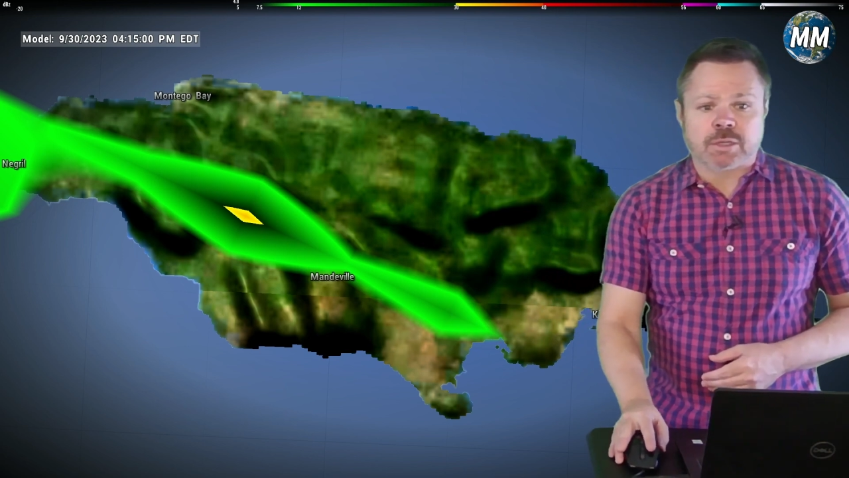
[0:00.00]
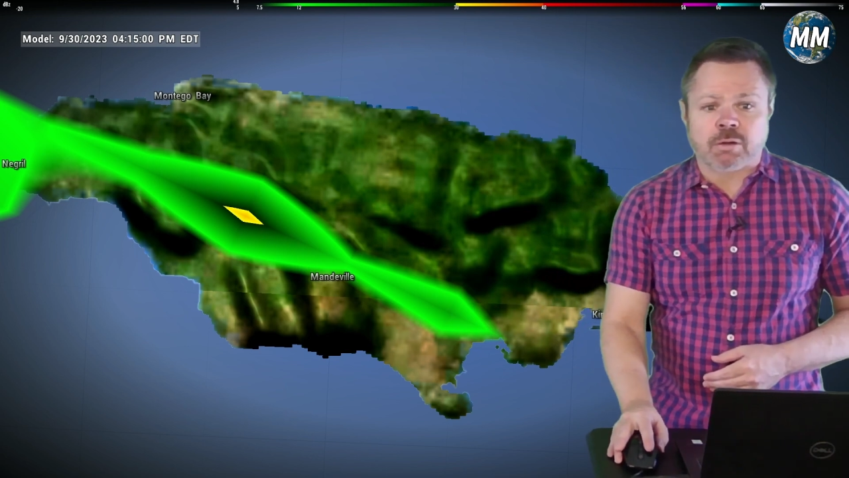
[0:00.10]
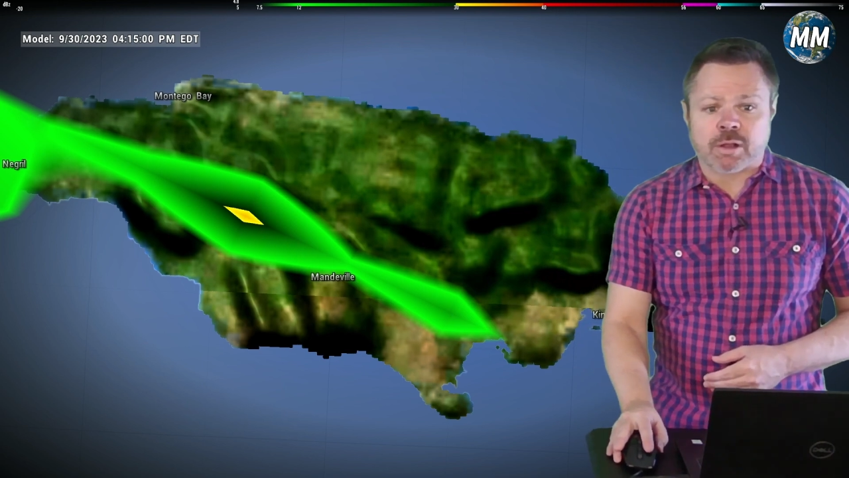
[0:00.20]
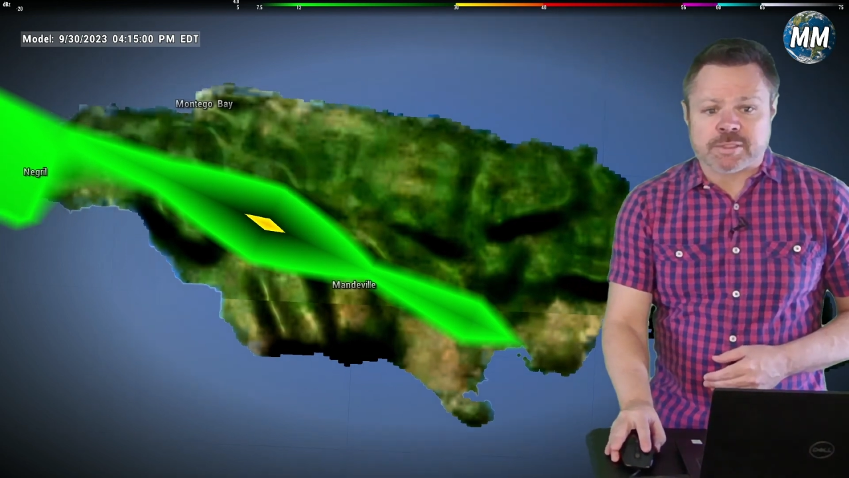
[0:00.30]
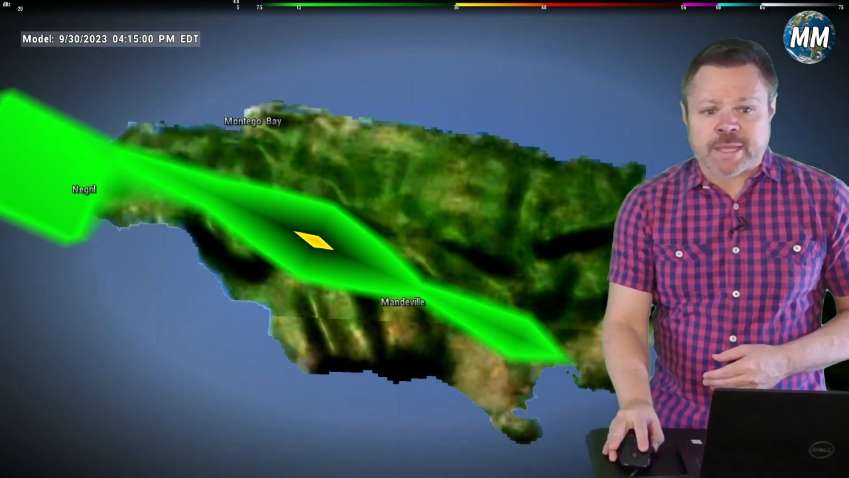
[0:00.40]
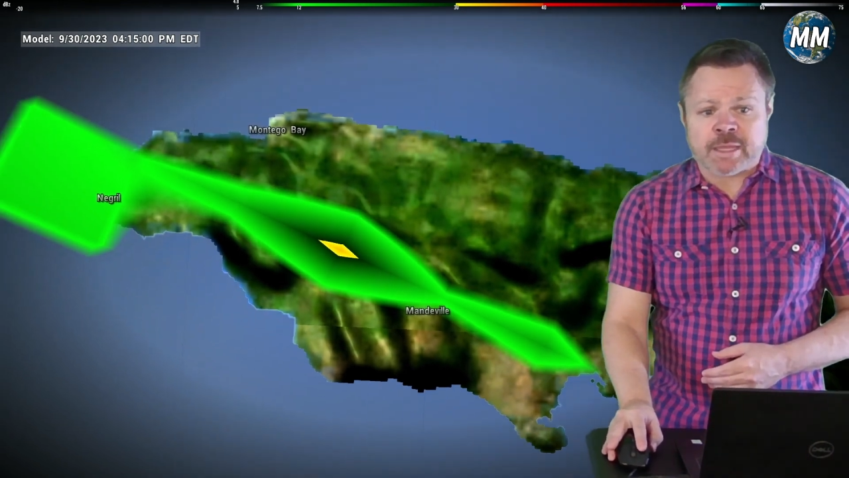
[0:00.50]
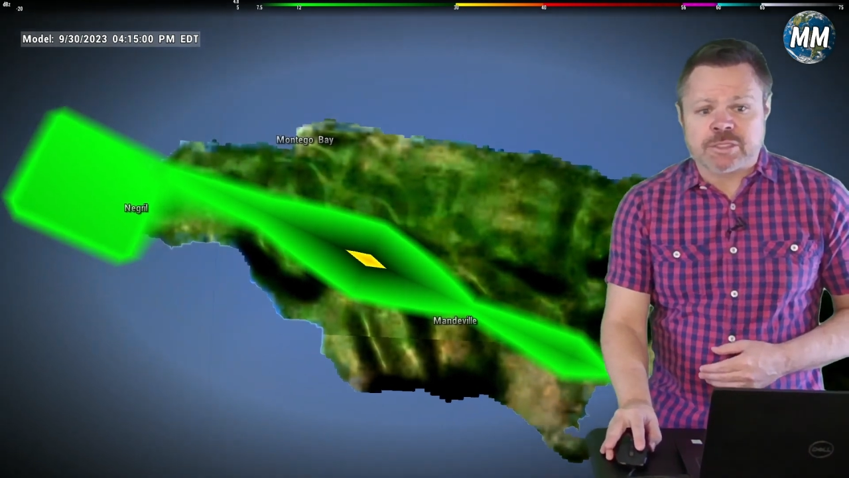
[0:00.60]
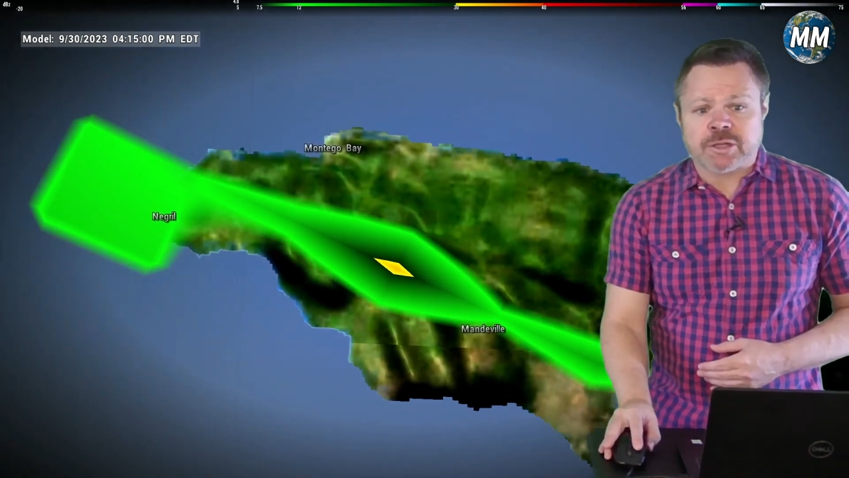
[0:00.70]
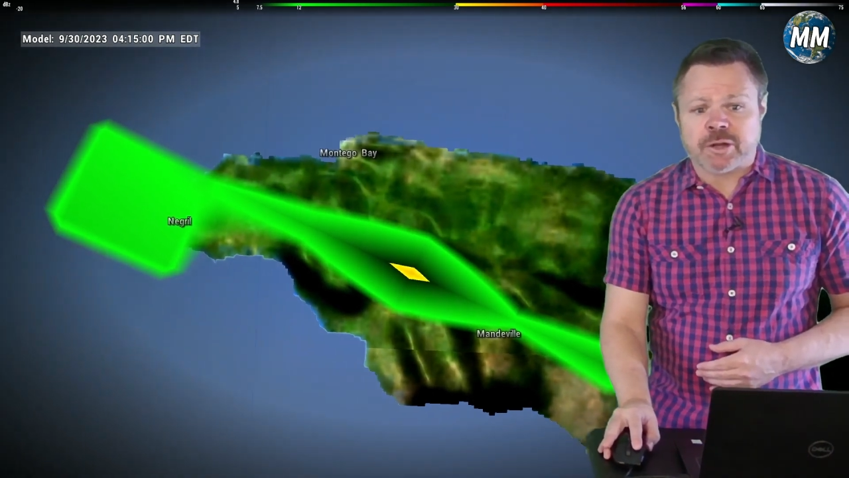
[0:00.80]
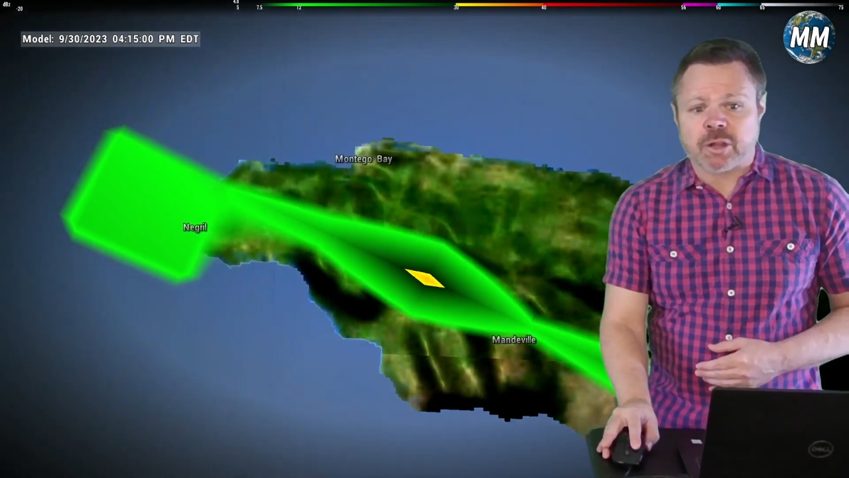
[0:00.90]
across the
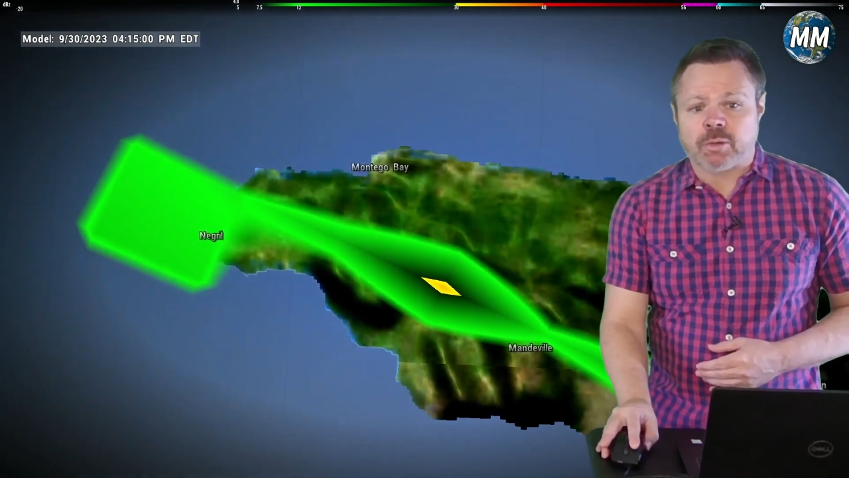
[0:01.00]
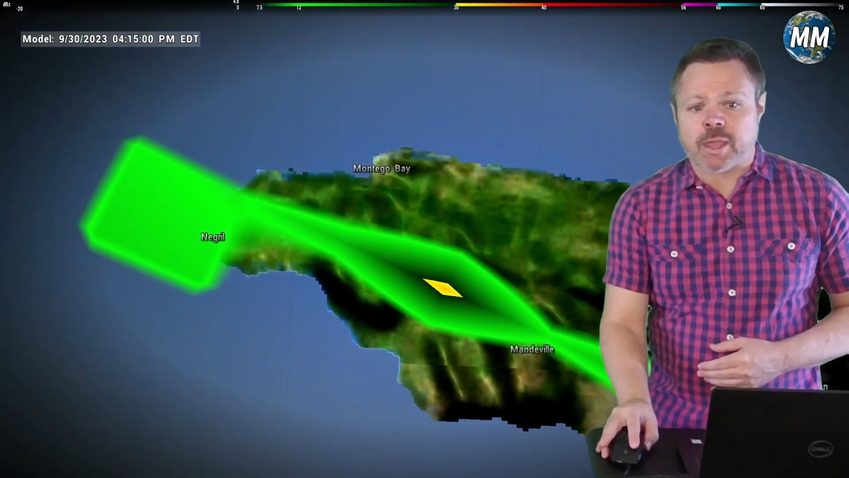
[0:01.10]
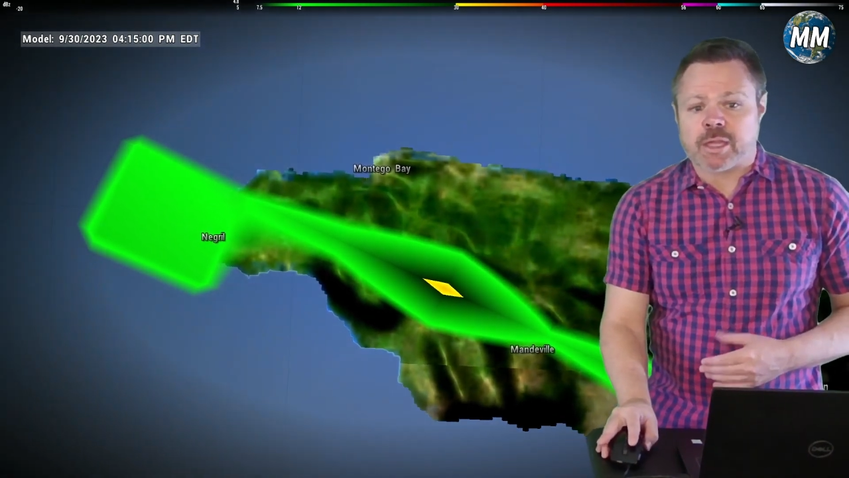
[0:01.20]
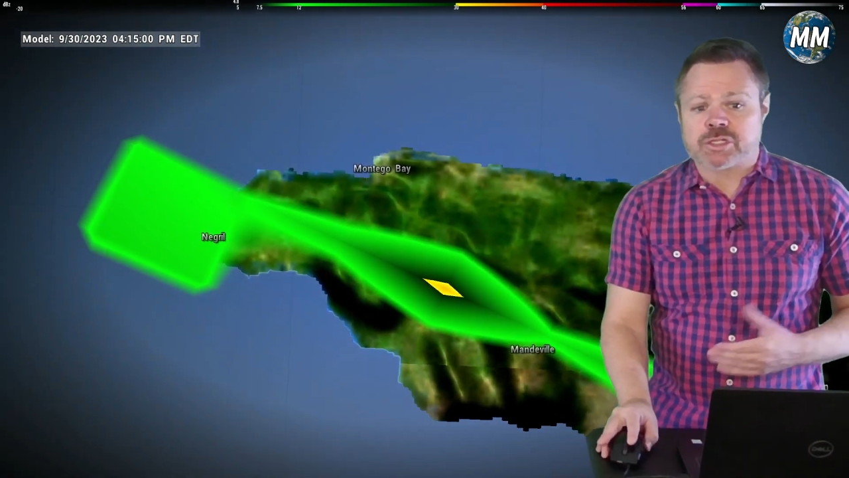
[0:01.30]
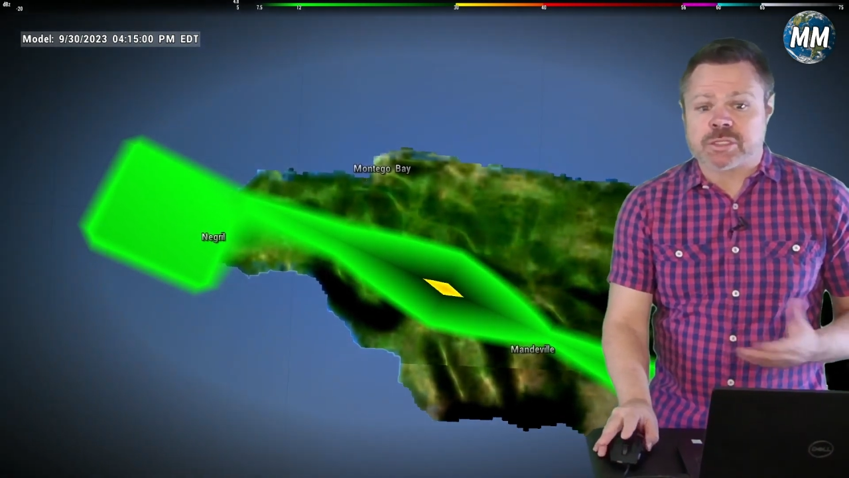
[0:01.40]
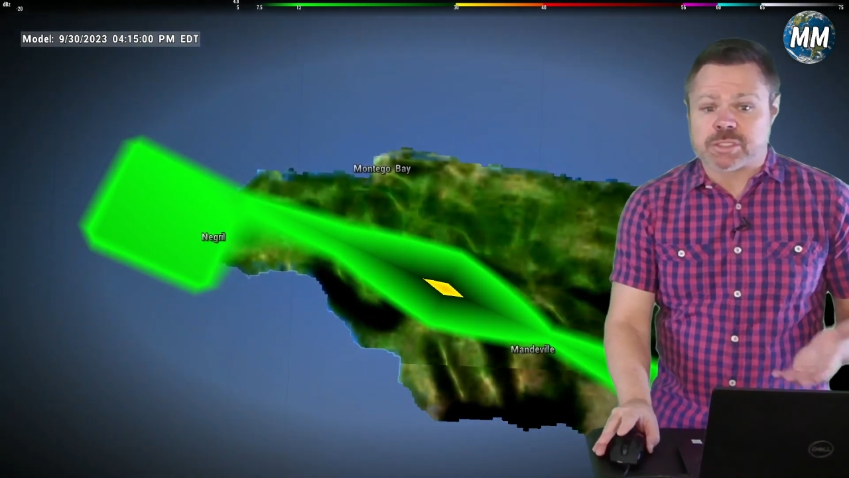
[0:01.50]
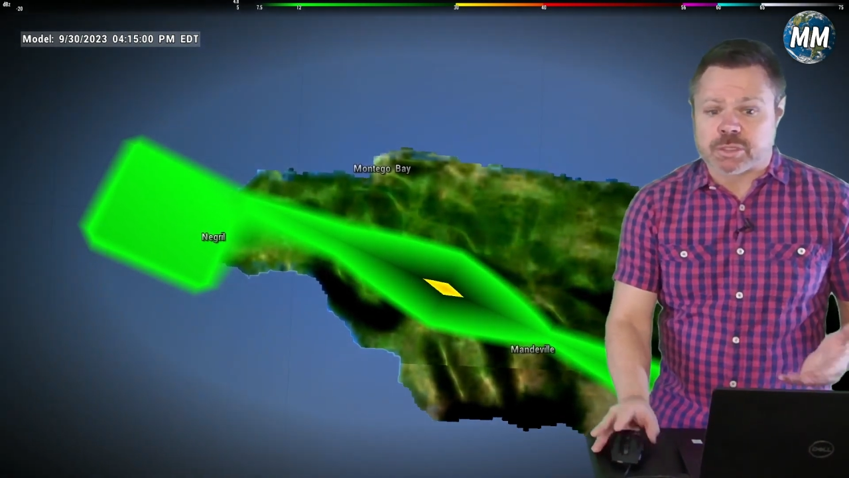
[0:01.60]
interior locations,